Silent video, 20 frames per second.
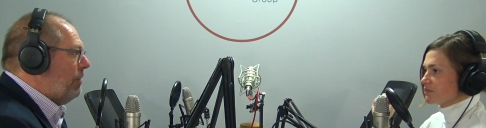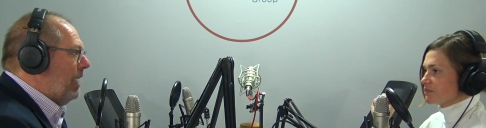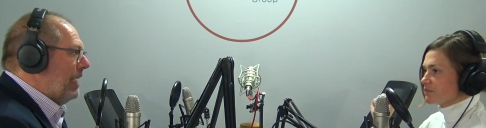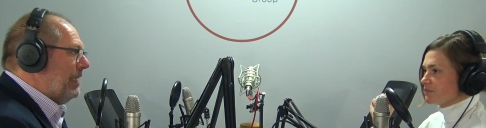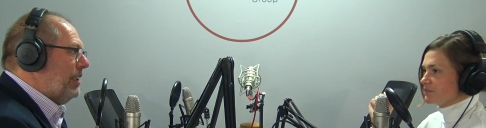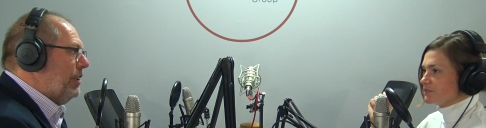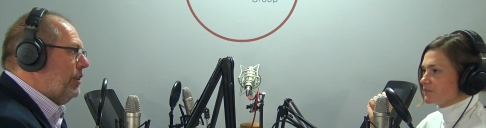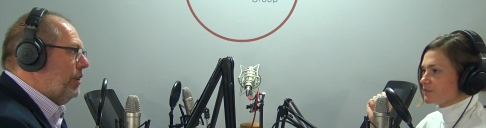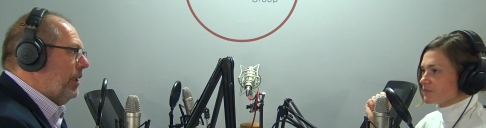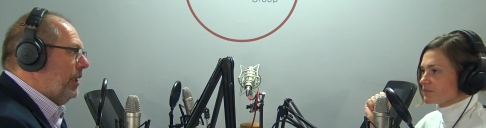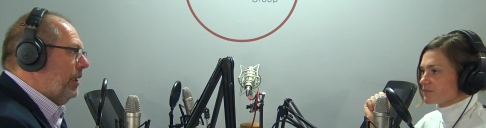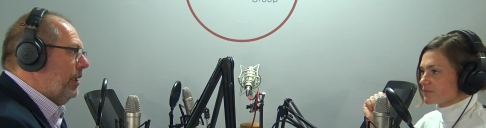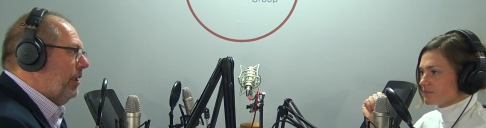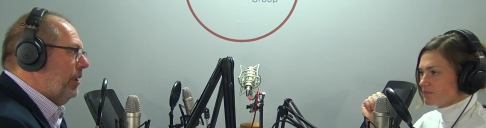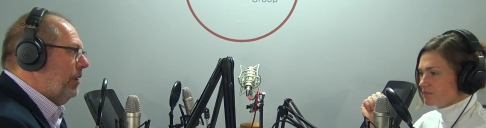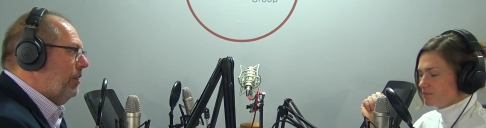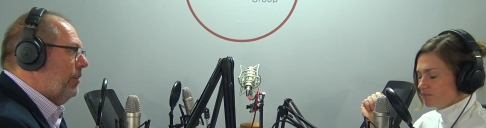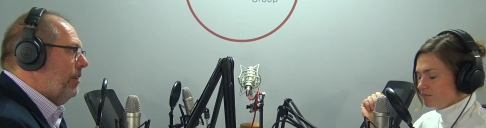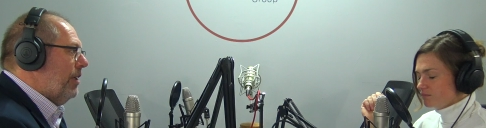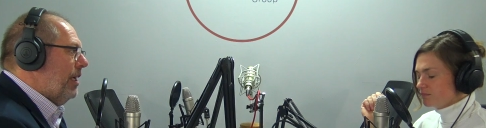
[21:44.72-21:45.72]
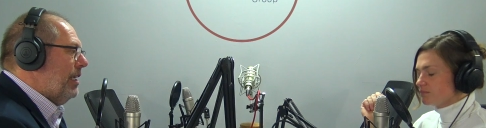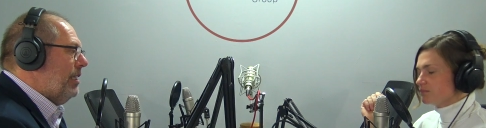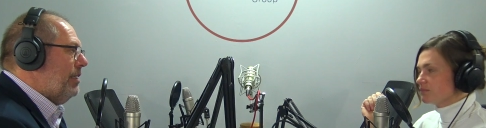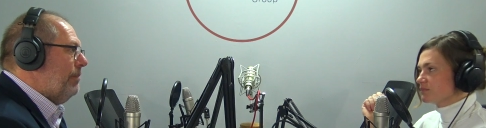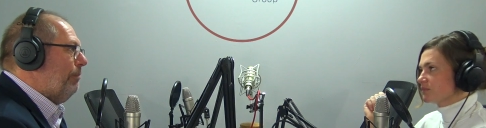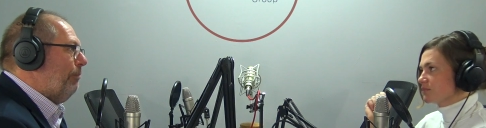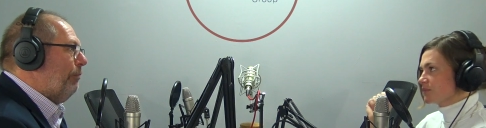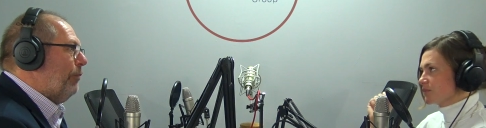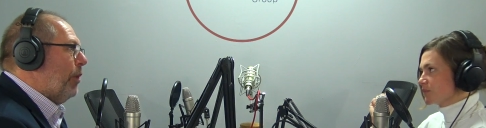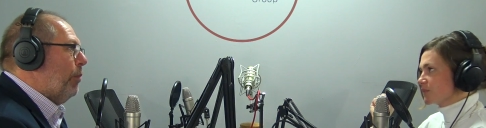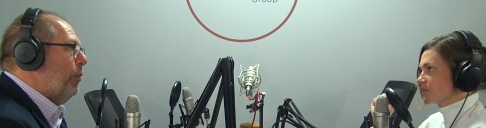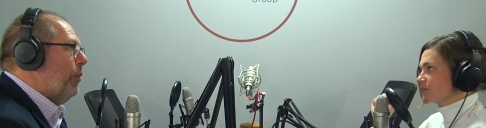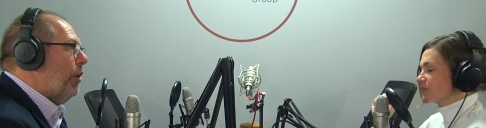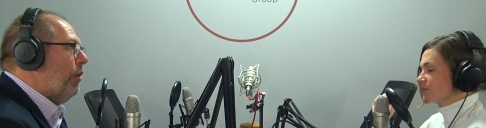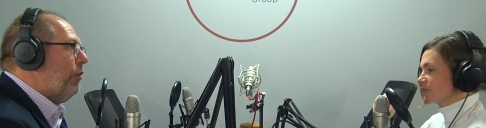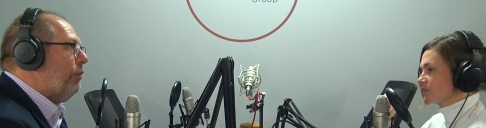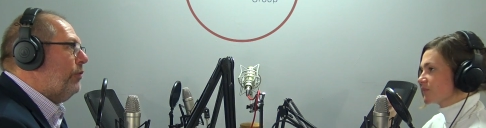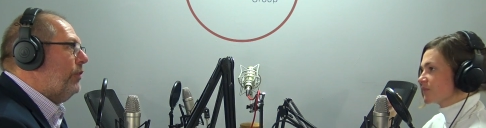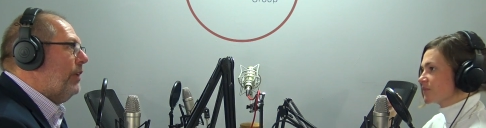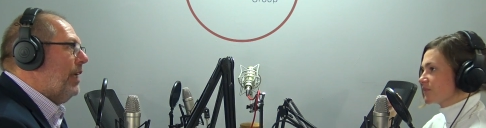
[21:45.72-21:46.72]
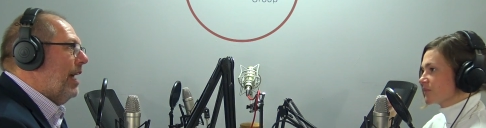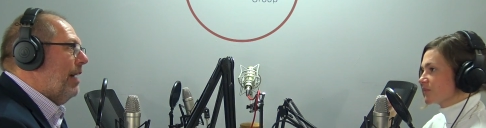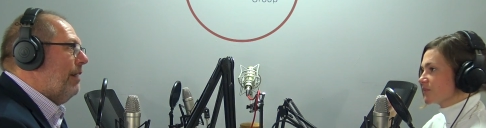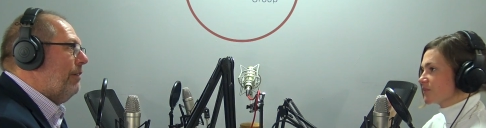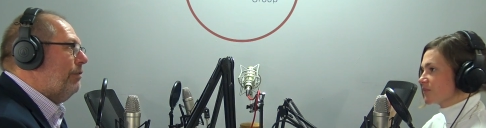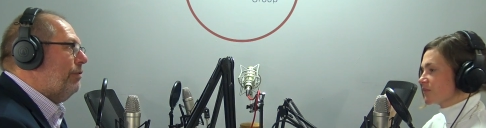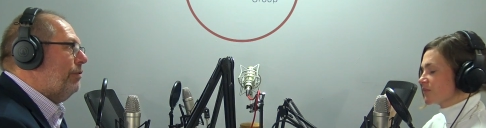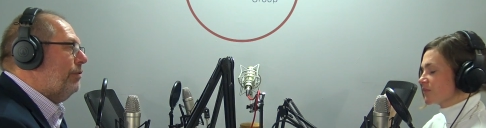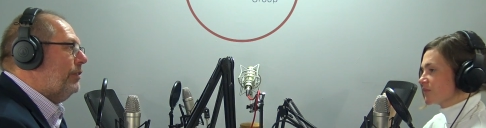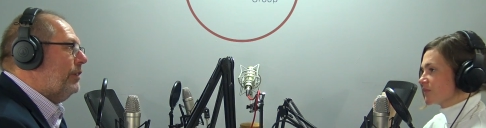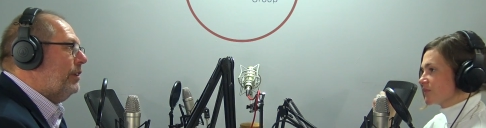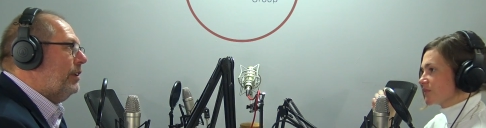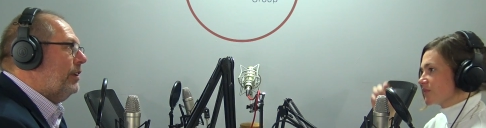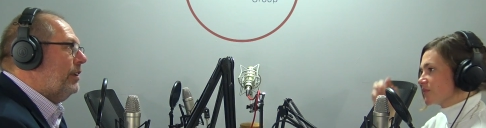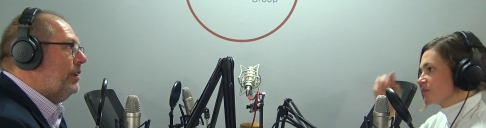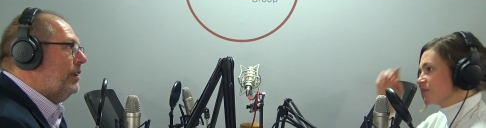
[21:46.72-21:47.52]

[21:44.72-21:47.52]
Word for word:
Speaker 1: strategy? You know, it. We often have.